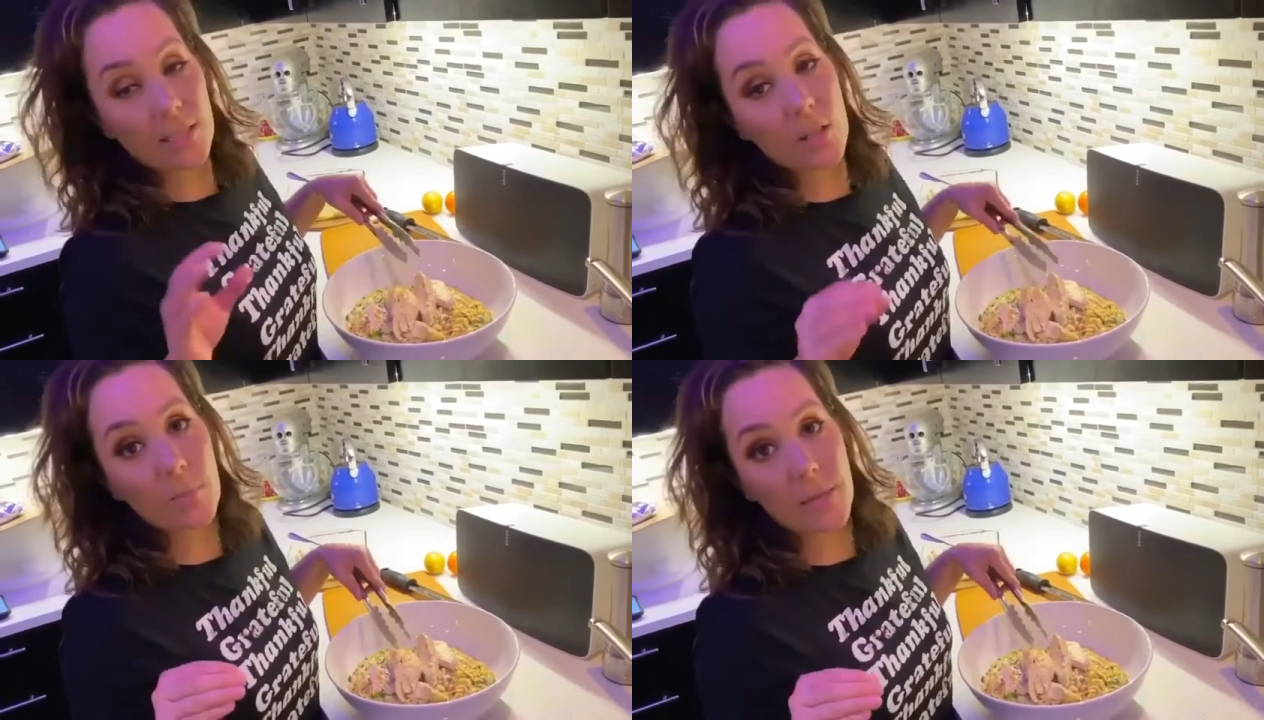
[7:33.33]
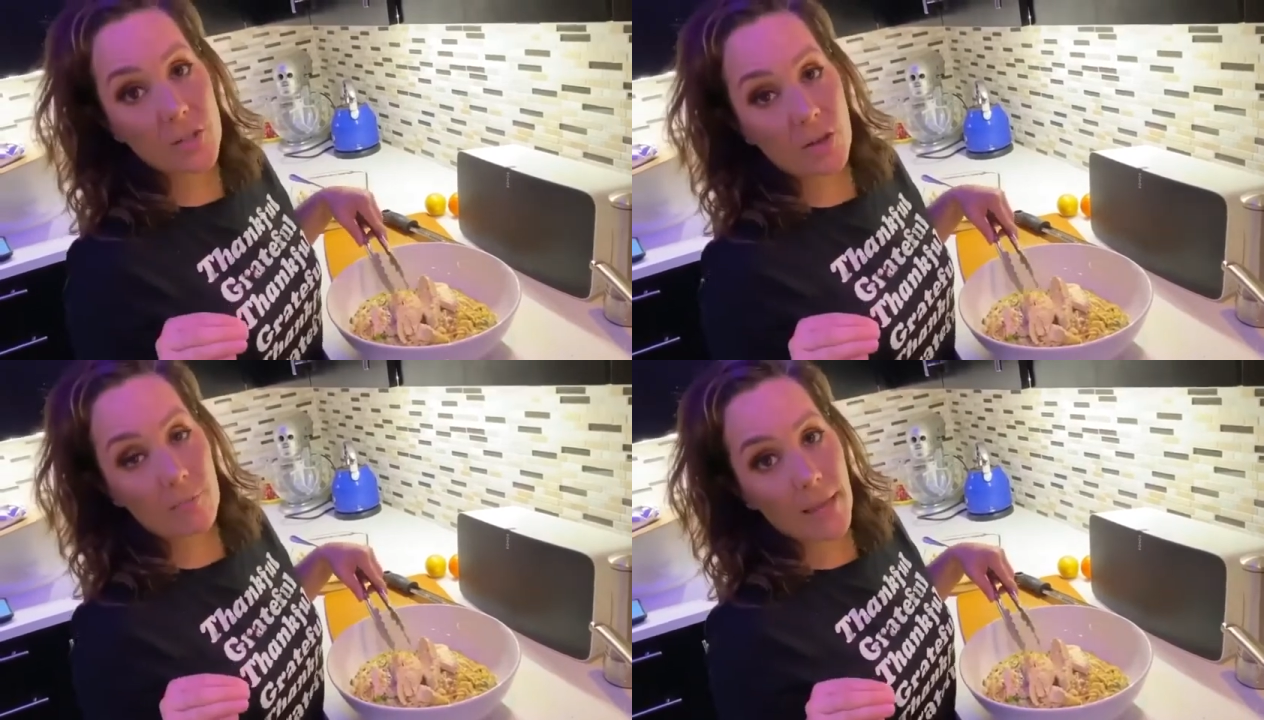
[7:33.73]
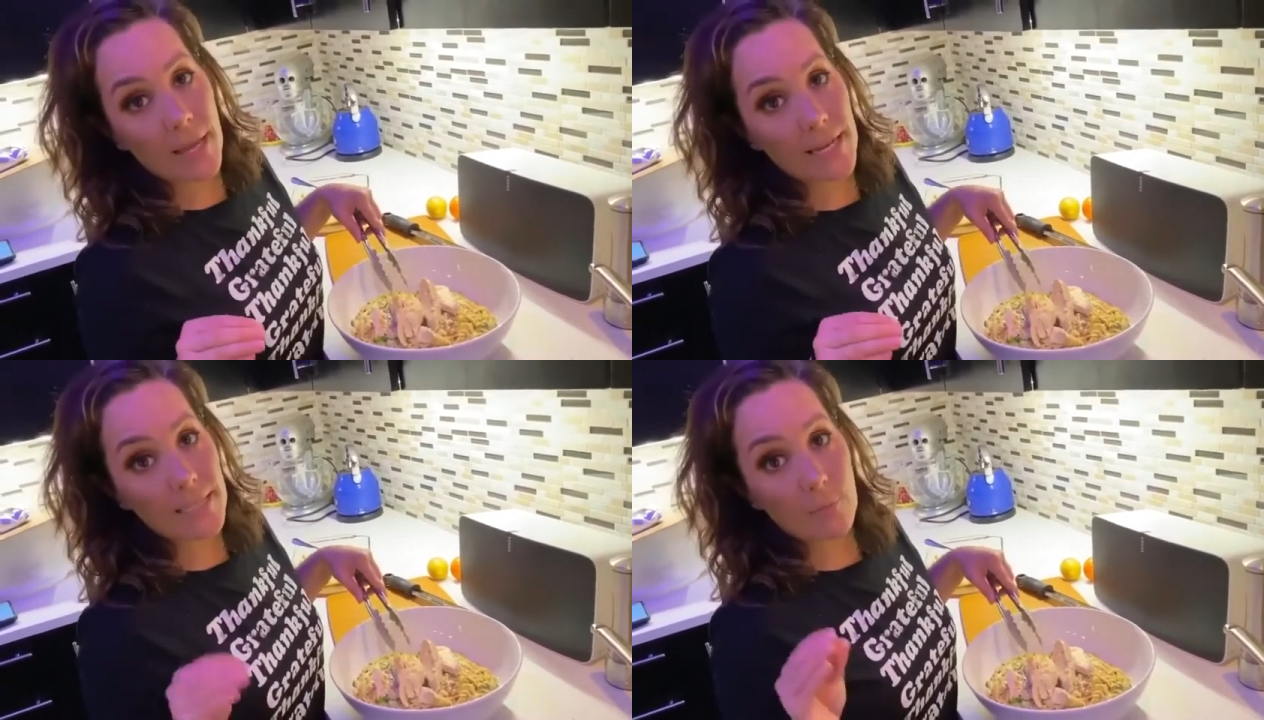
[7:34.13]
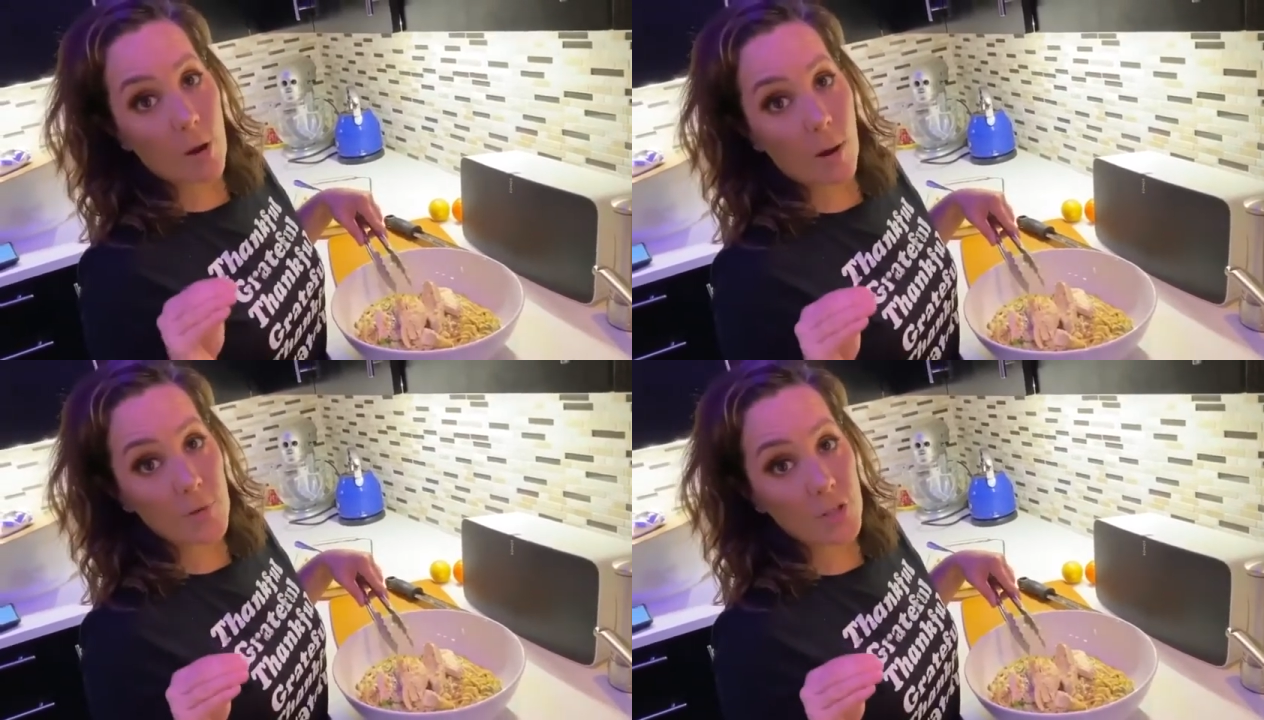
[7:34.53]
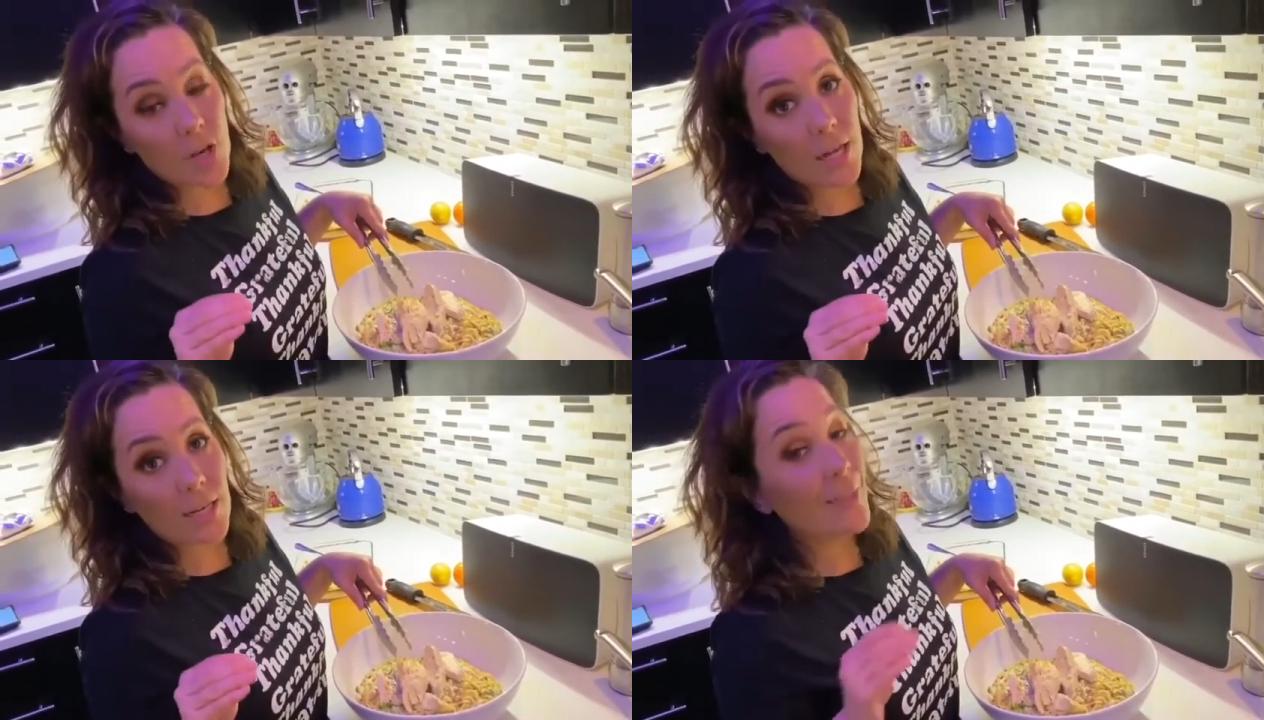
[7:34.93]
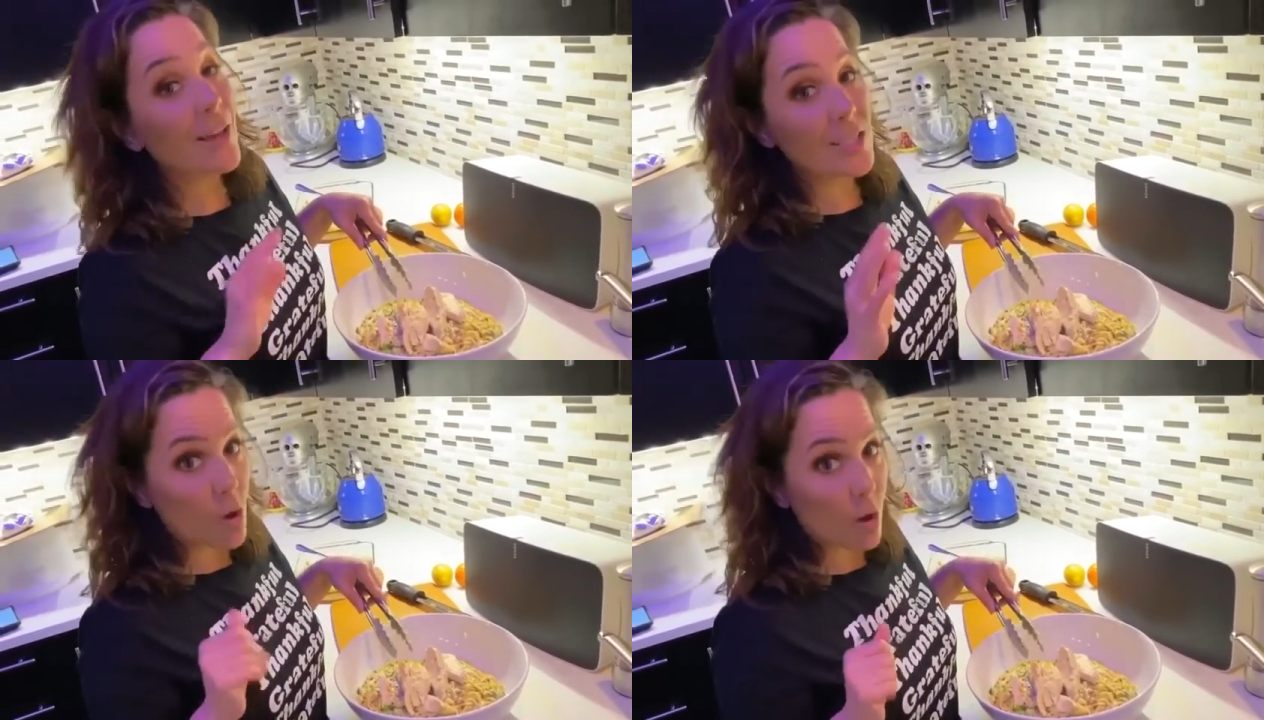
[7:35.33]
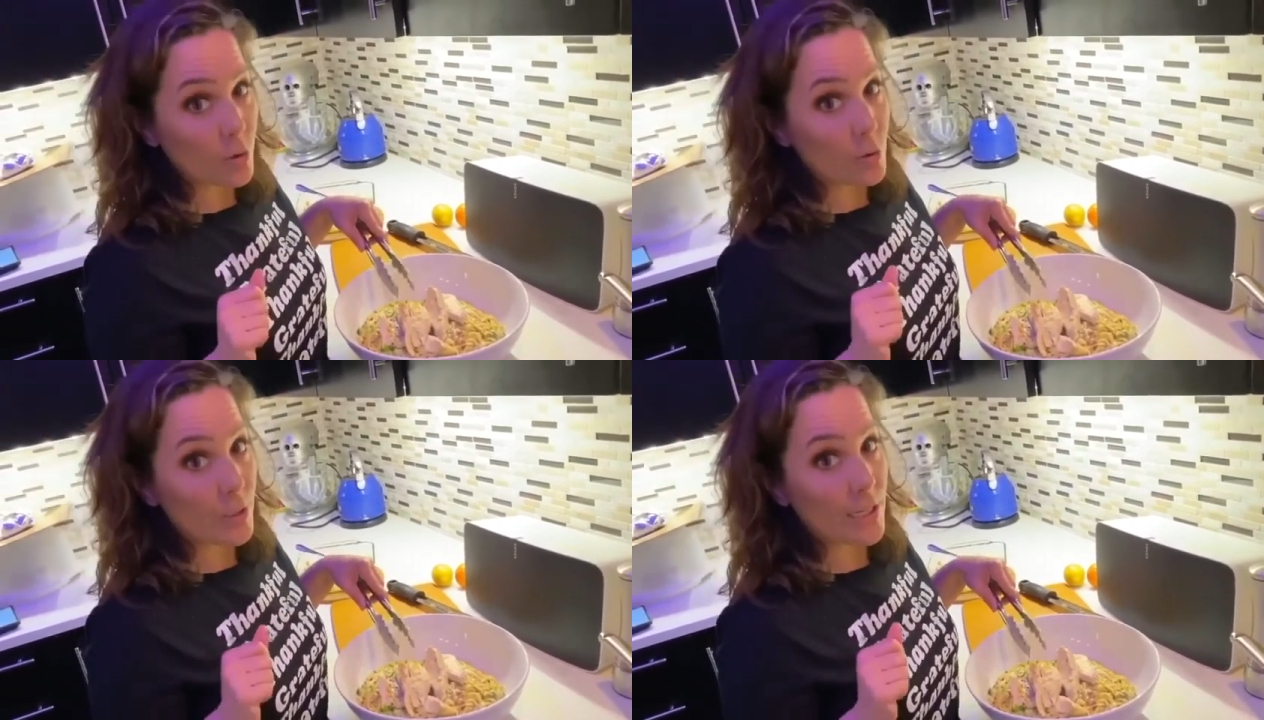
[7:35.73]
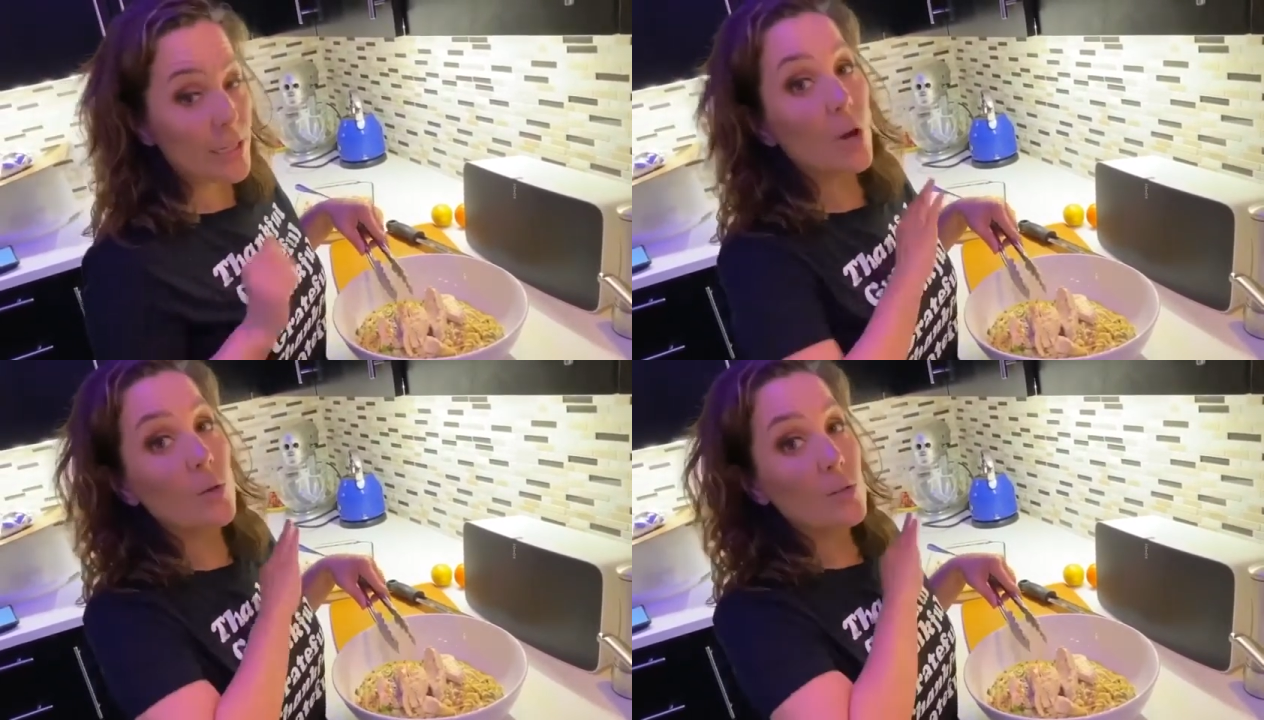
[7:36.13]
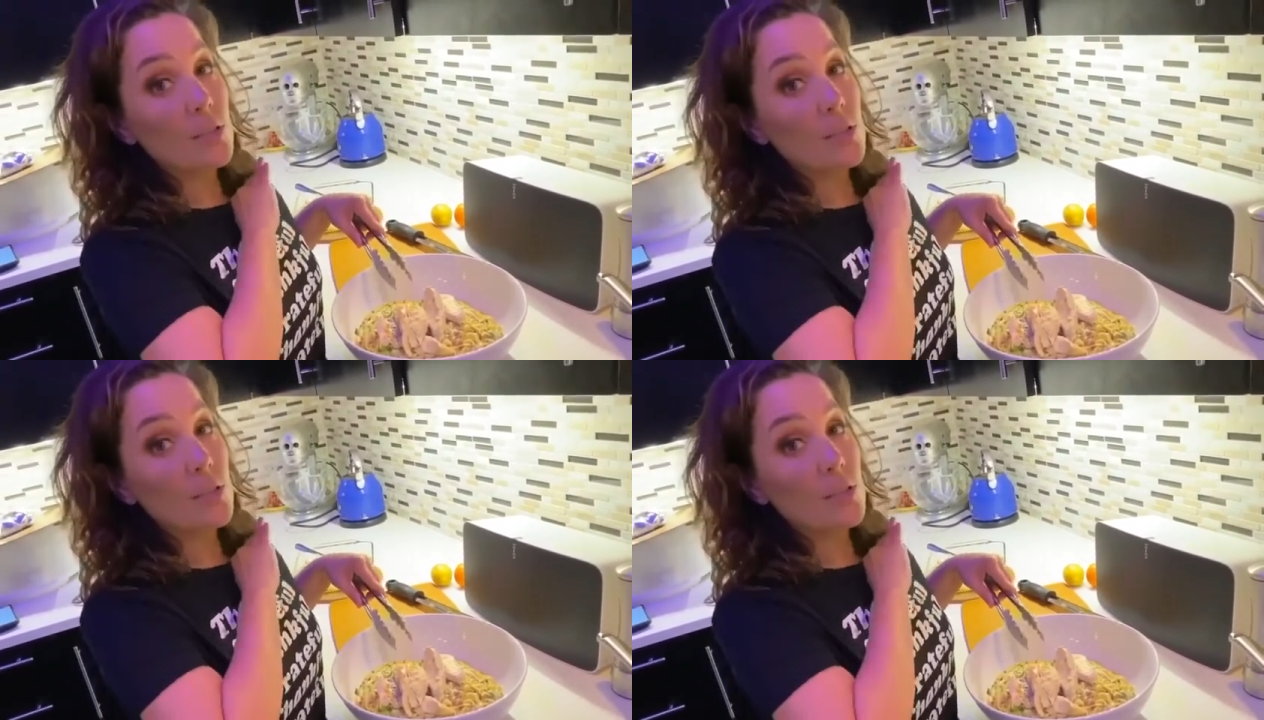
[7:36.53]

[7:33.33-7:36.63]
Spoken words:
mixture of mayonnaise and Parmesan, and that's all you need. It goes